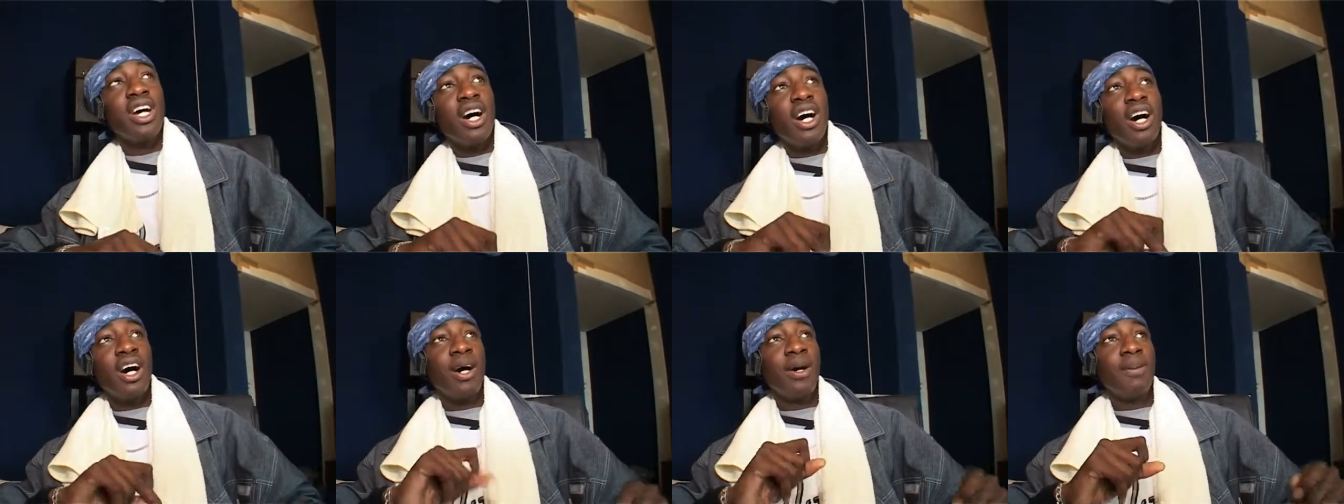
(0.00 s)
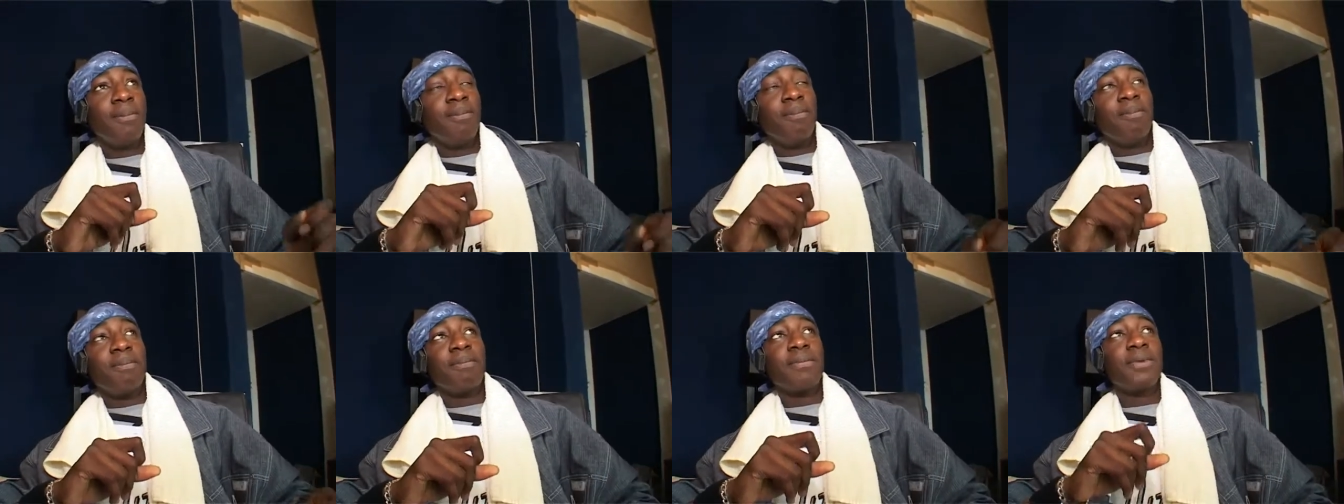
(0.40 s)

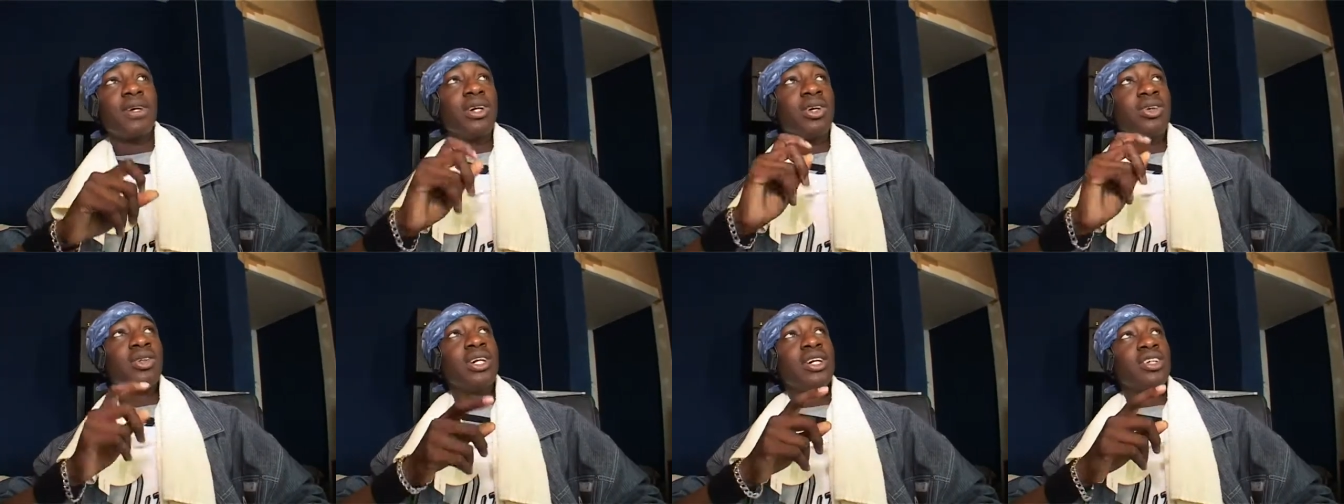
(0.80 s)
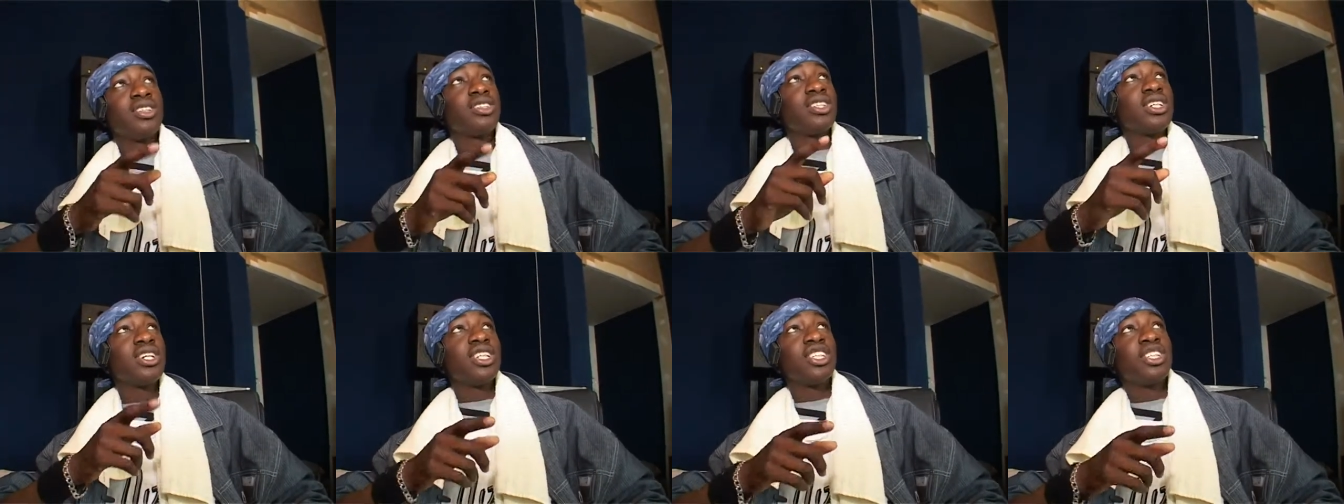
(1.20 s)
Um, go down to
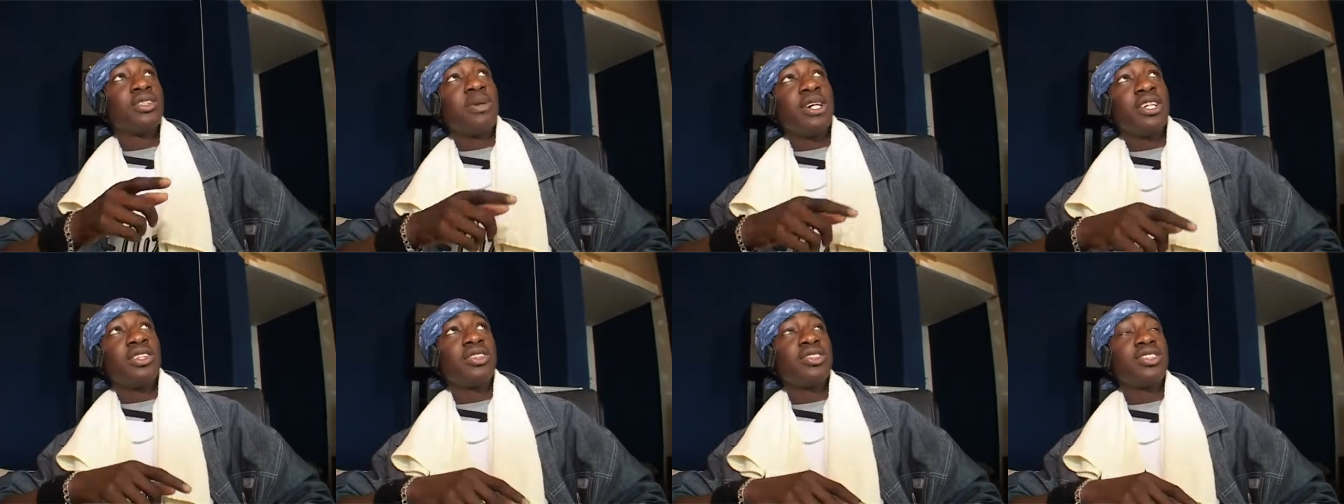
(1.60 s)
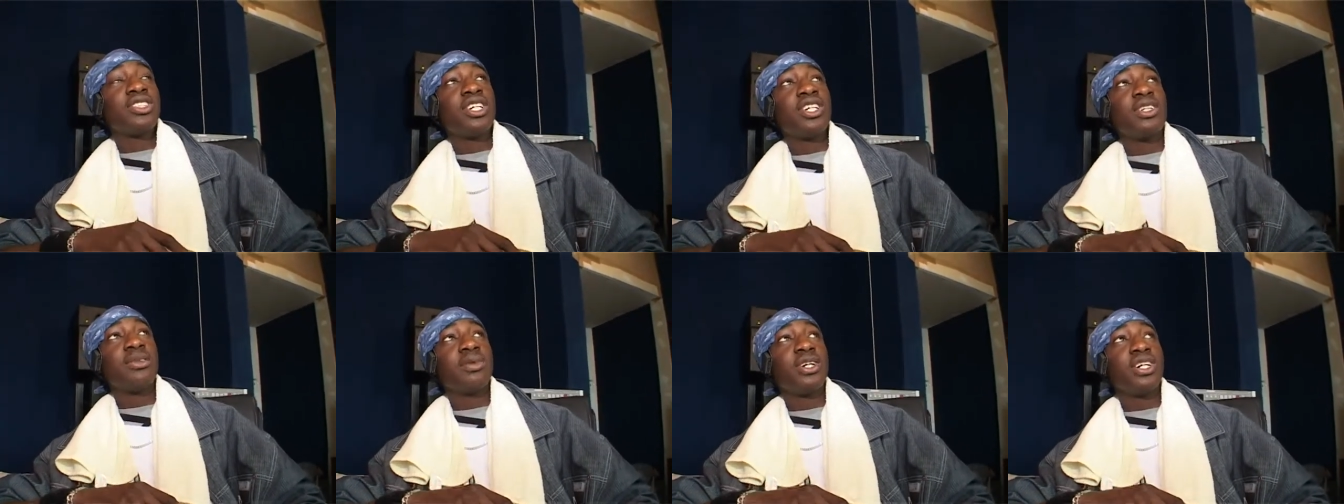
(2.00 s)
her. She might know
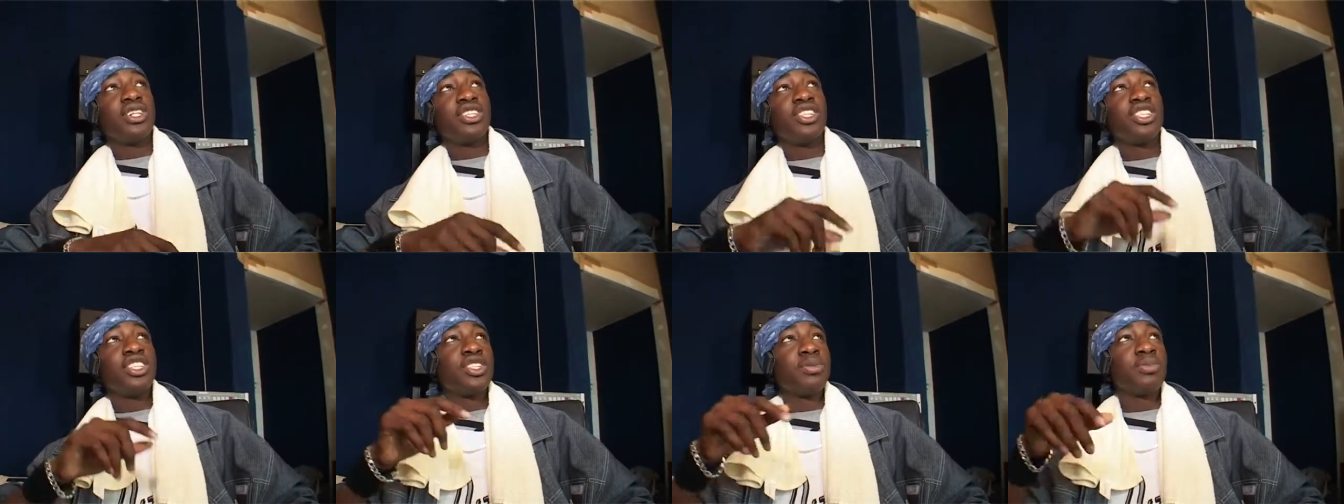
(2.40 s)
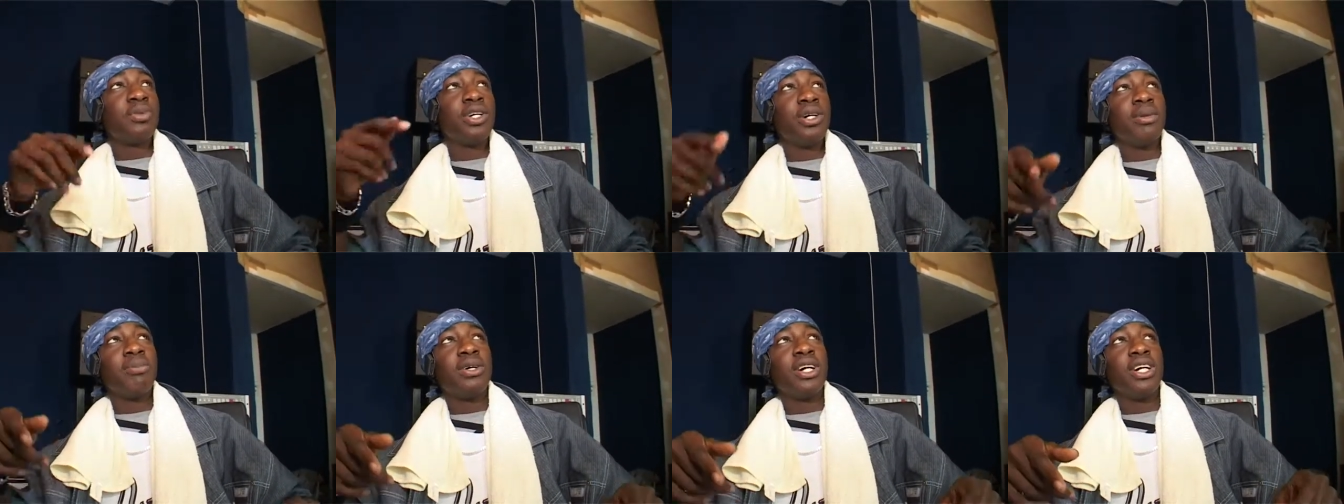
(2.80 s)
something about it. She's
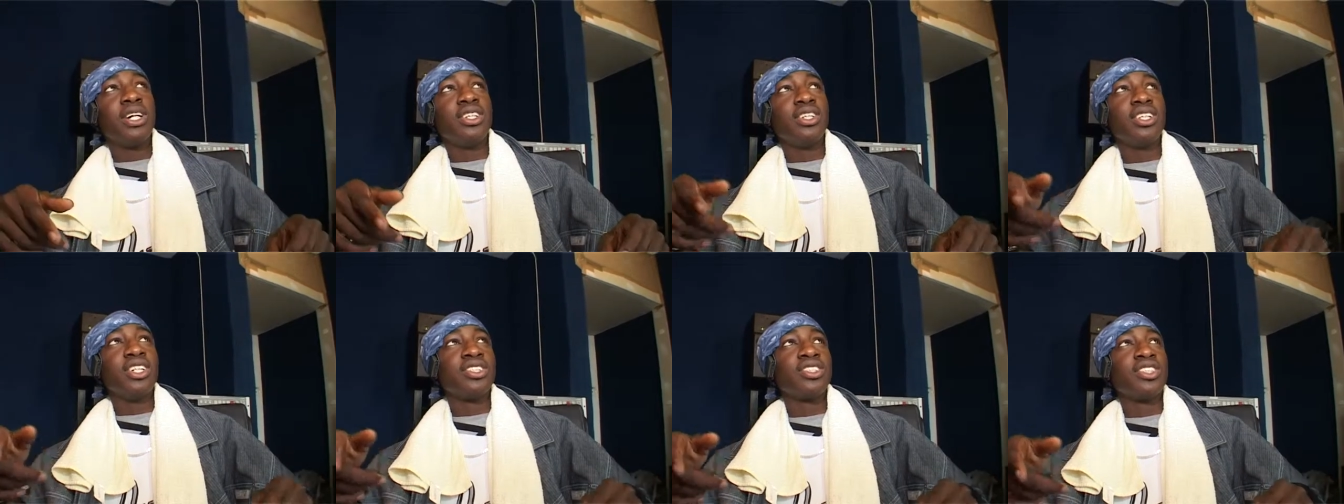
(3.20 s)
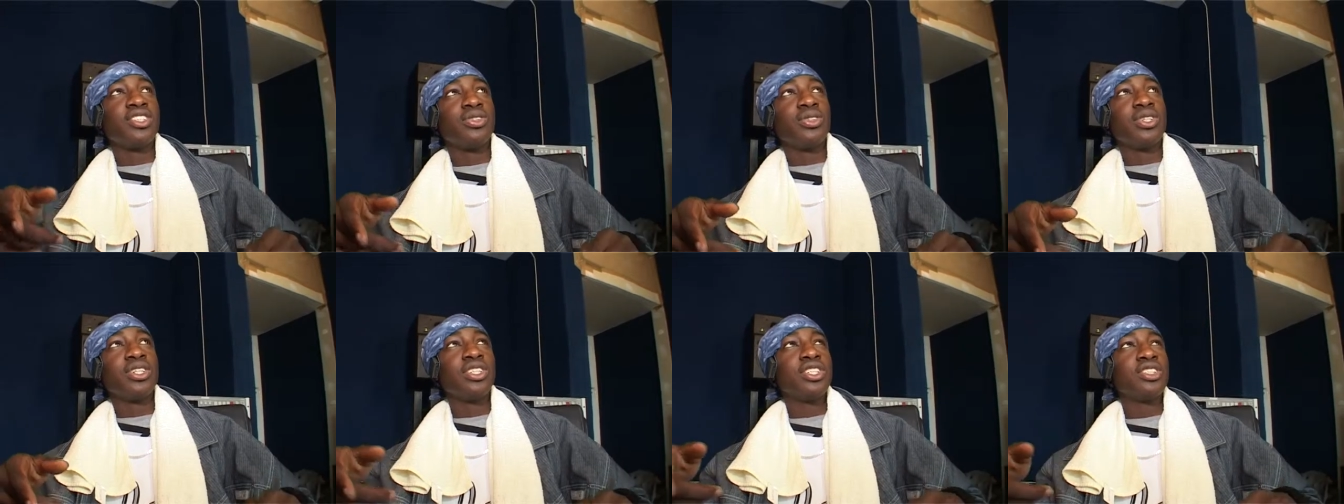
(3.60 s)
supported yeah. by Yes as
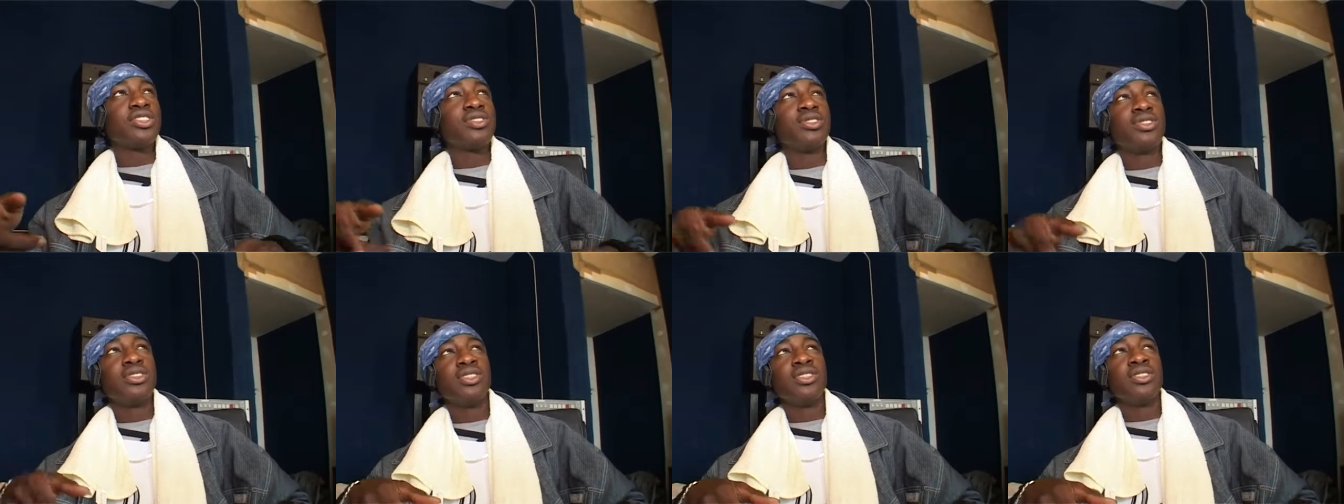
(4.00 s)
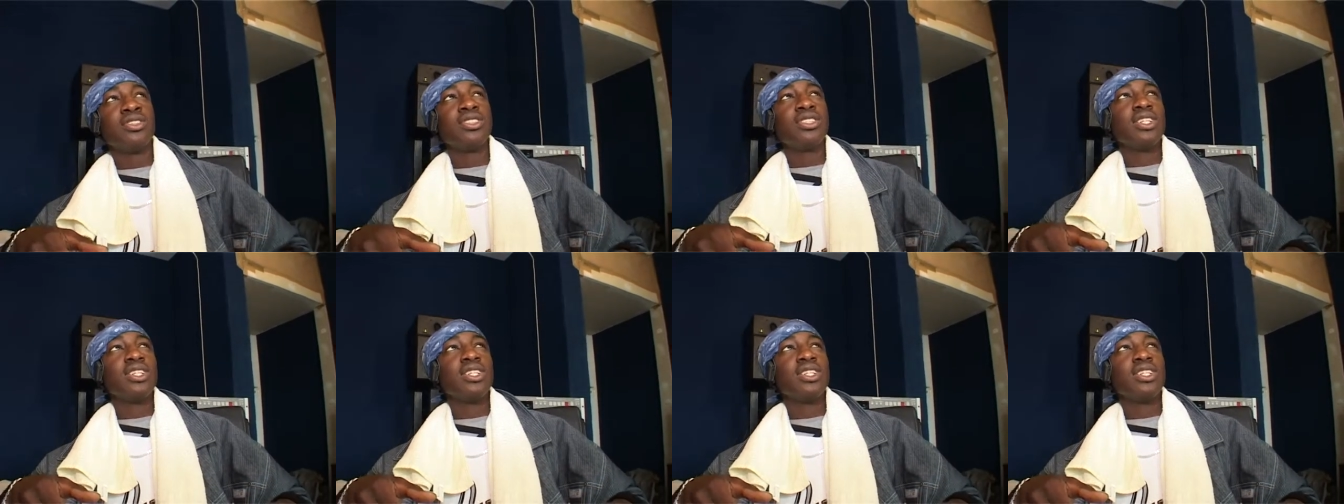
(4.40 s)
well, Yes Studios.